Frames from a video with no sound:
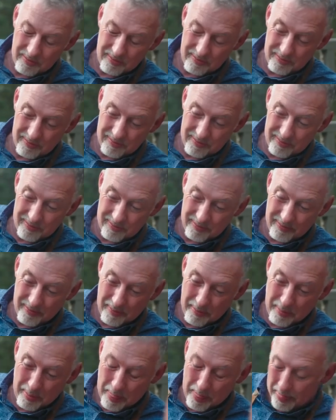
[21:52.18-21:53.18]
How did you
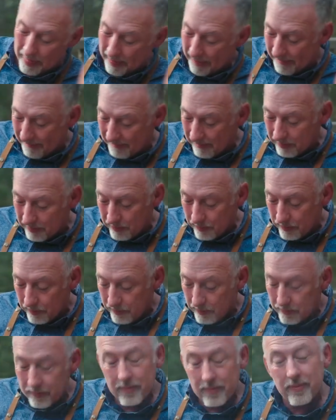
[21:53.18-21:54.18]
keep the corms, the
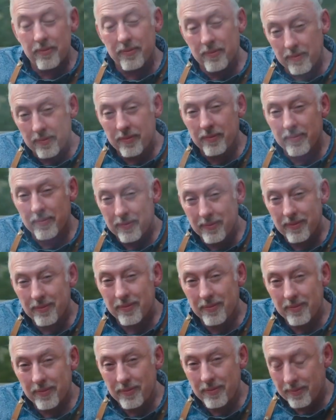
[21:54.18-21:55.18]
little potatoes, how'd you keep them
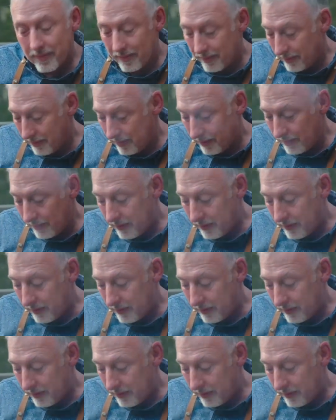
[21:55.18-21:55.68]
so crisp?